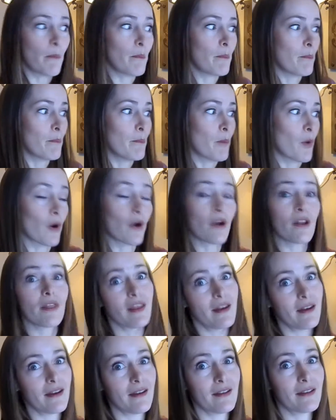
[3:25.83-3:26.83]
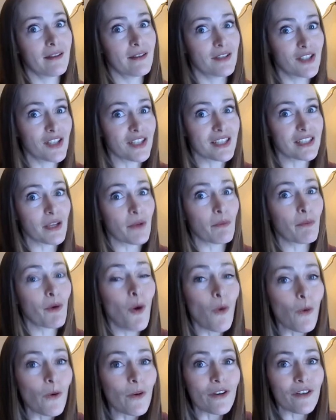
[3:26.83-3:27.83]
more than just a
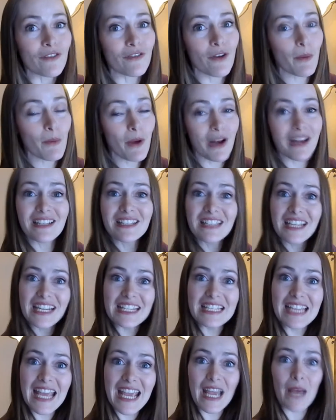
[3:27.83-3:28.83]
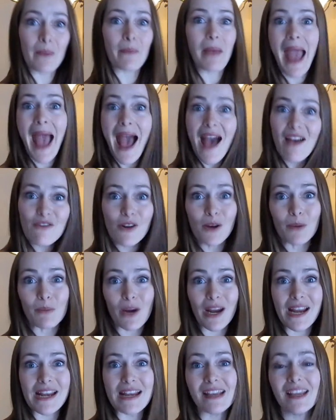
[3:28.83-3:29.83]
quarter of our brain. It's going to take up half our
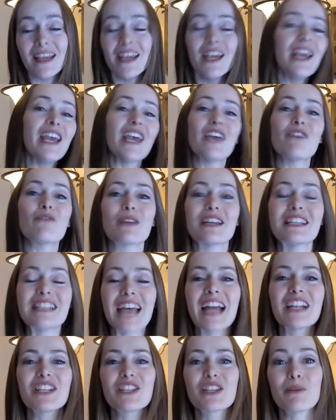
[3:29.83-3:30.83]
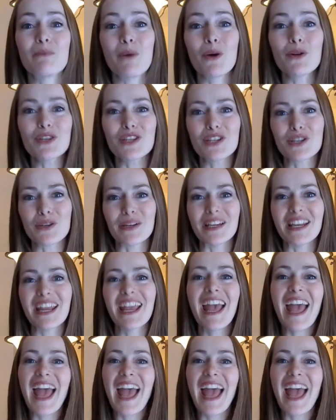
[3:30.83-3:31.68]
brain if we attach the emotion to it.